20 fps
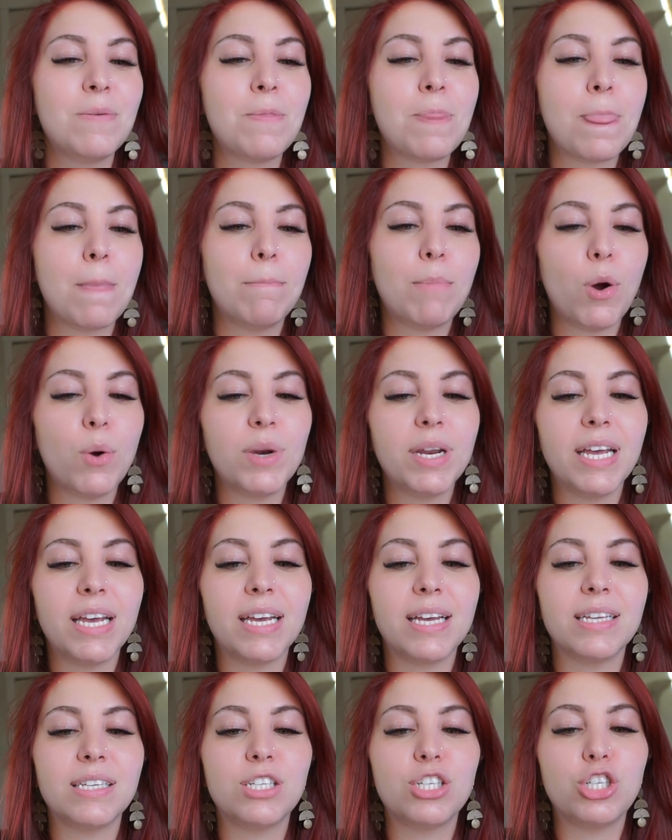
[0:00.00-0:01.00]

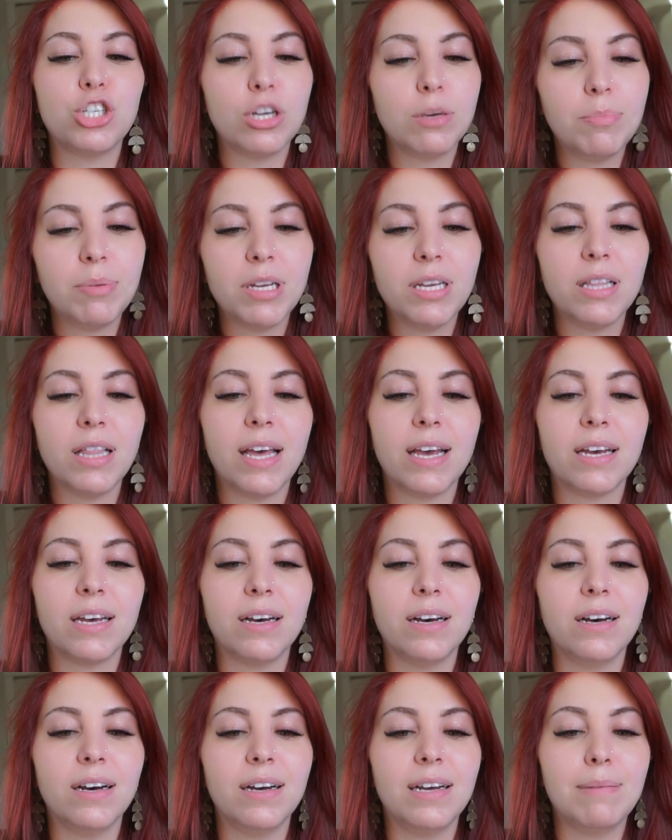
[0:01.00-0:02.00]
moaning should be like
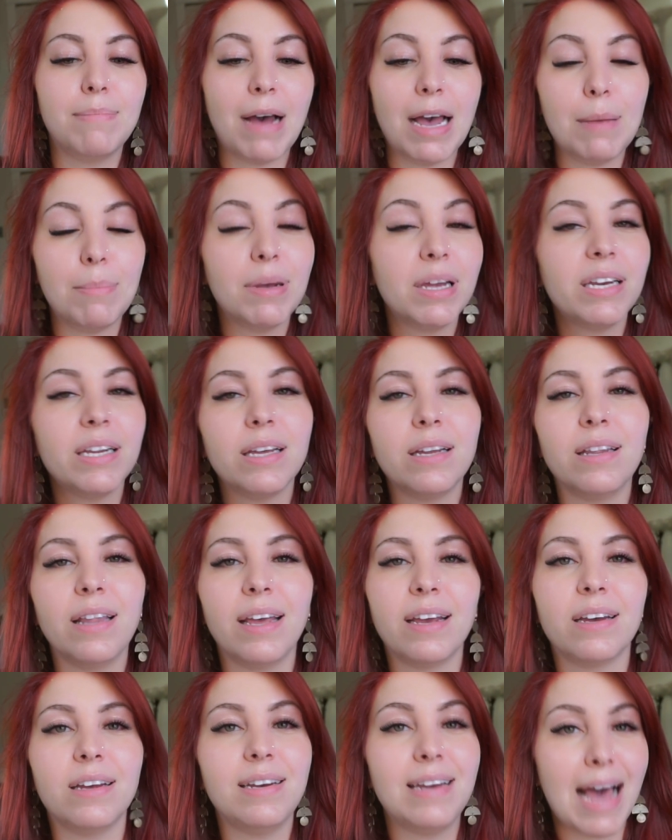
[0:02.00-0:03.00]
a, in my opinion,
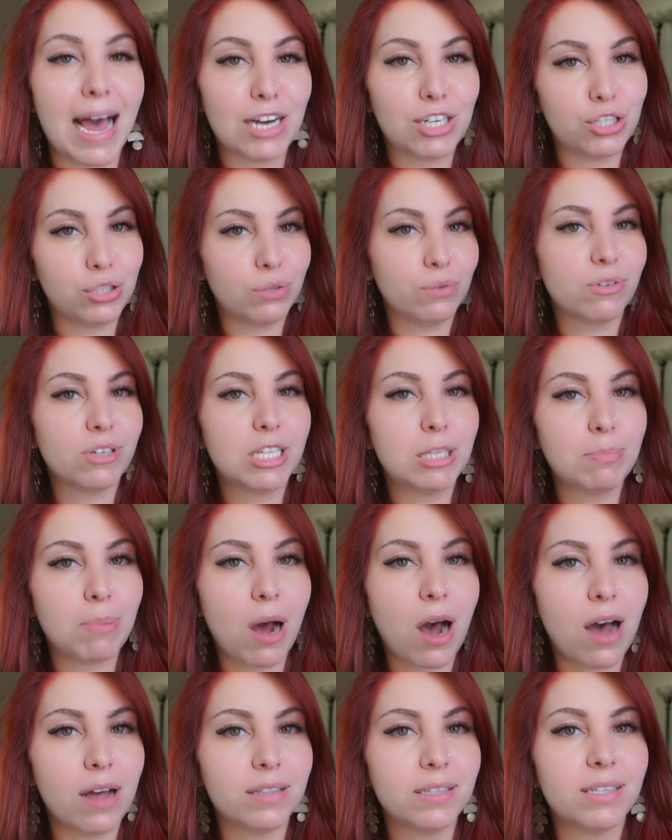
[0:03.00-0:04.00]
like a natural
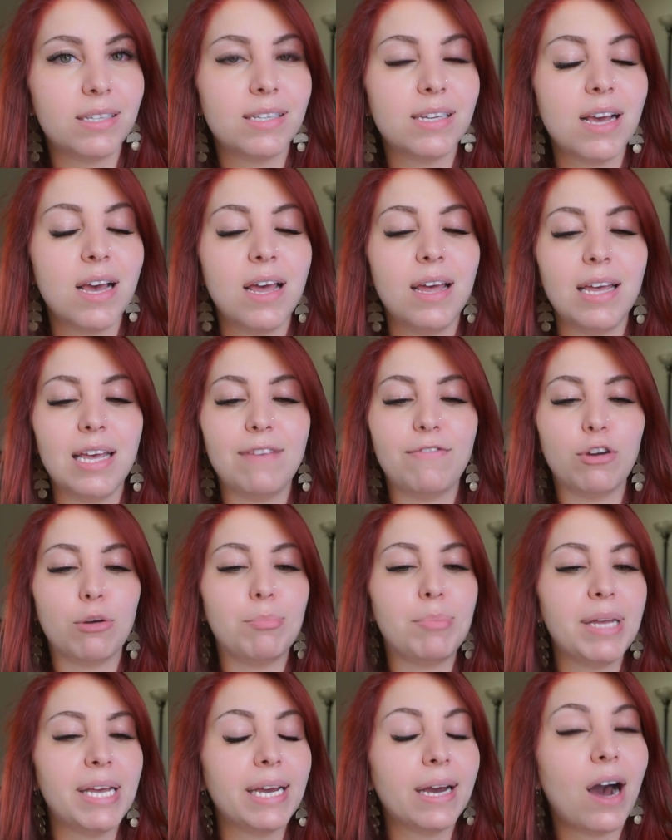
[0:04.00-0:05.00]
response. If you're
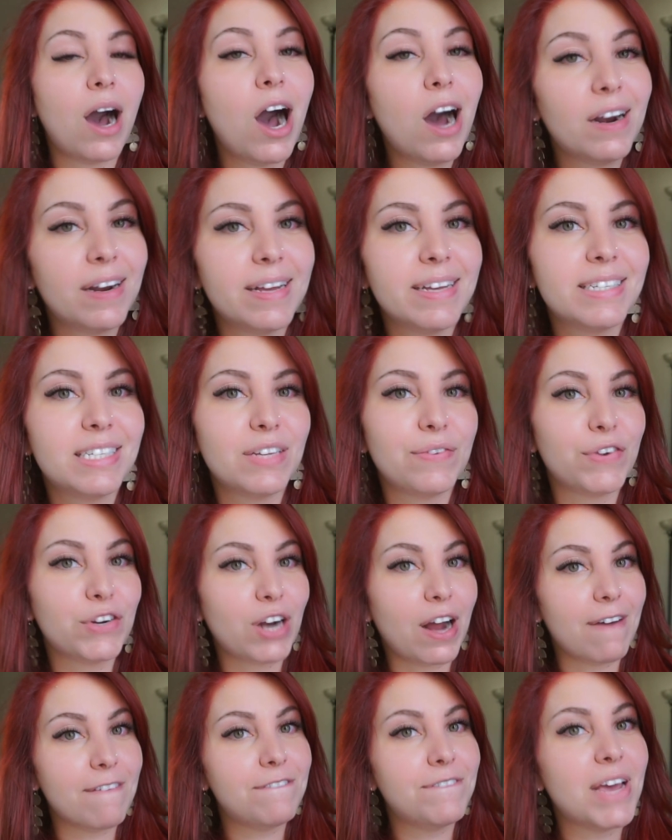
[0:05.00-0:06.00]
being honest, if you're
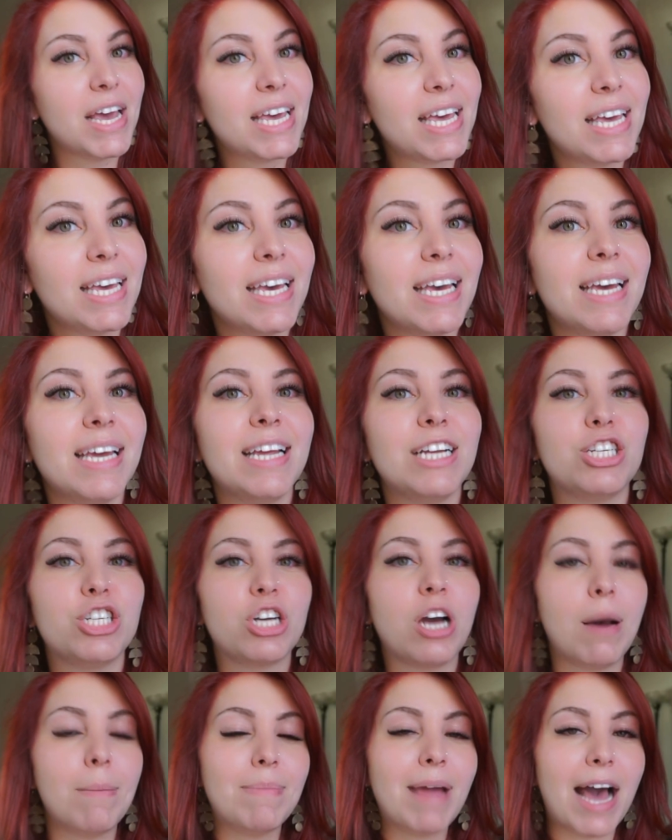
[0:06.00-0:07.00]
not faking it, it should
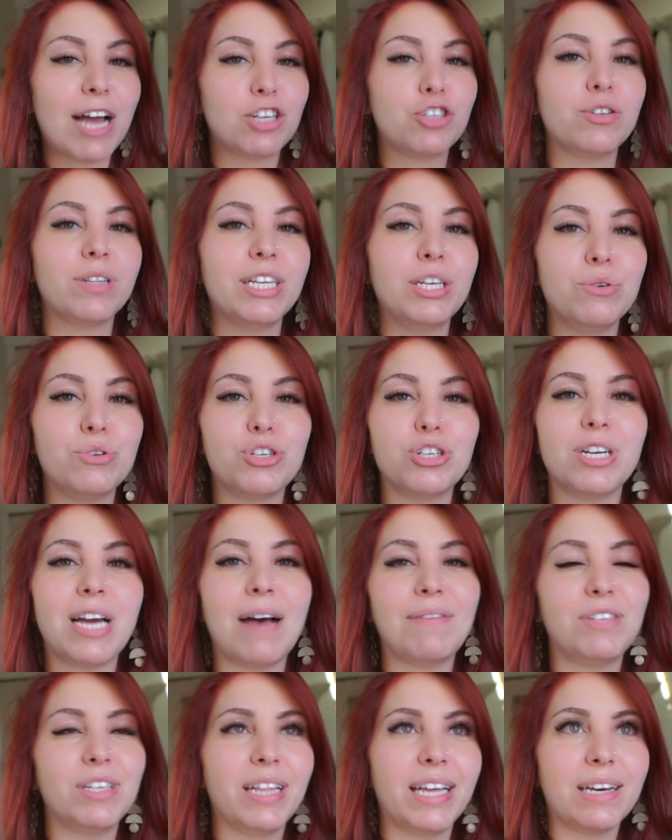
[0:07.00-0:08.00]
come naturally. You shouldn't
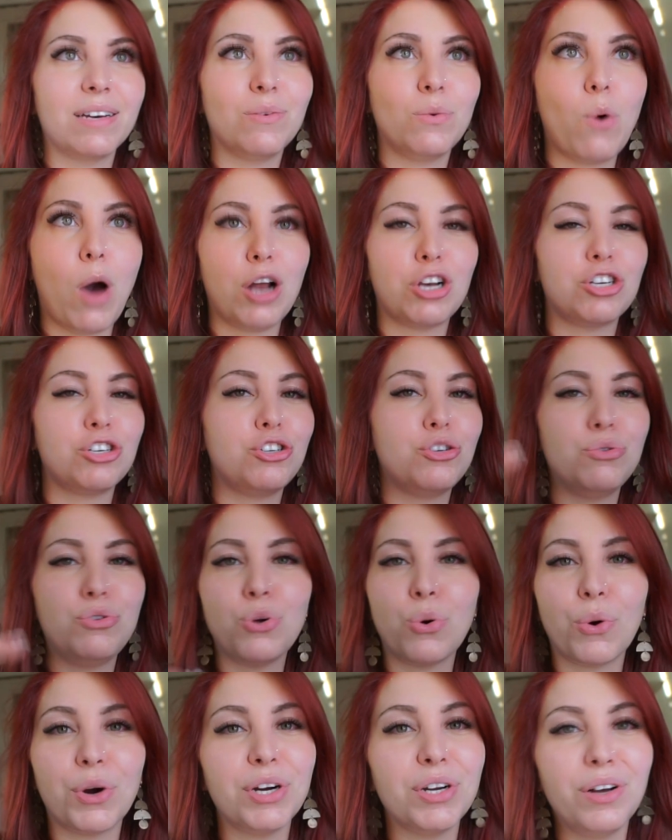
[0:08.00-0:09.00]
have to like watch a
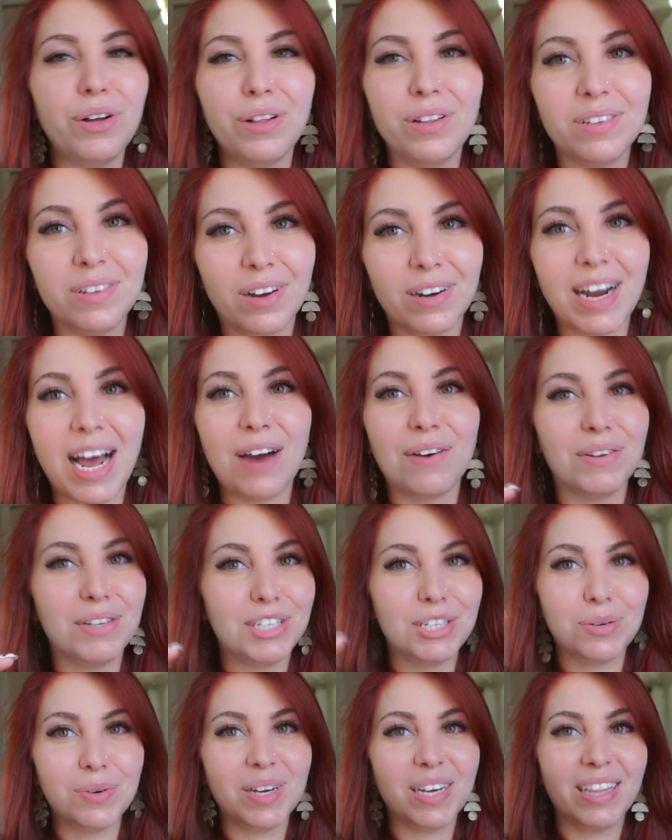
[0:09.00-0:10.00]
tutorial on how to
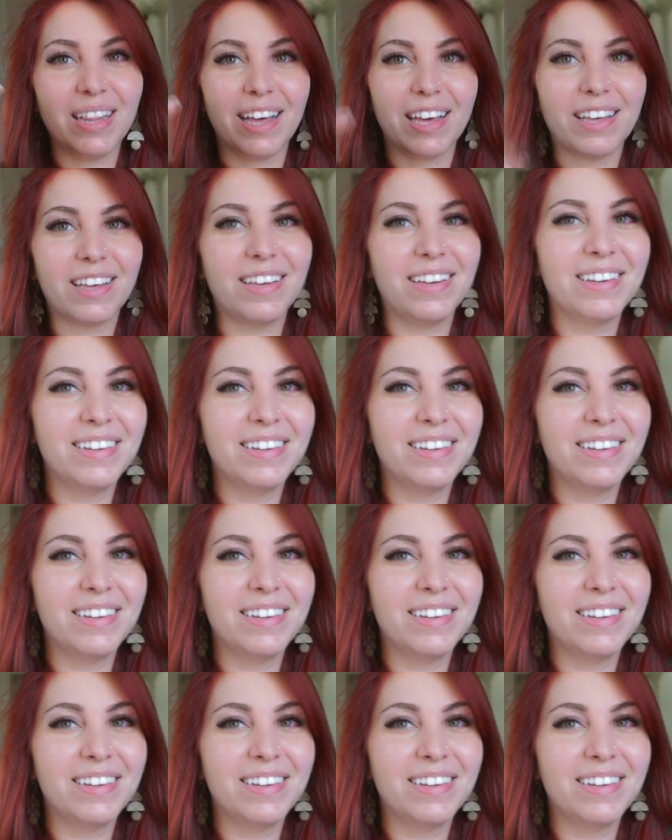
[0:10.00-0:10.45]
do it. Like,